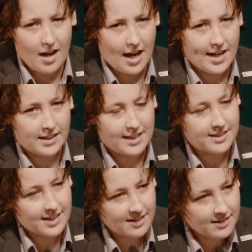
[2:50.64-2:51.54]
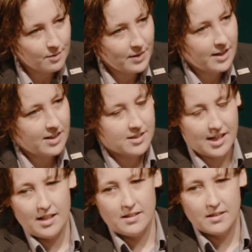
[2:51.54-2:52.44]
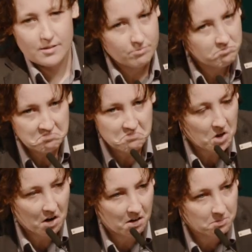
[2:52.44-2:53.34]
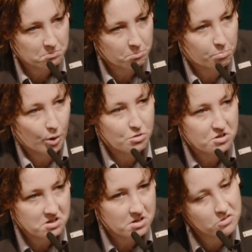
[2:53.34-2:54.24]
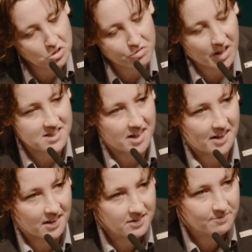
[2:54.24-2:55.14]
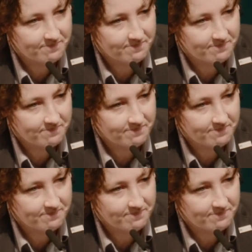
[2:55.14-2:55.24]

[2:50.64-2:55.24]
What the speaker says: And he leaned into me and he said, no, boots, two for a tenner.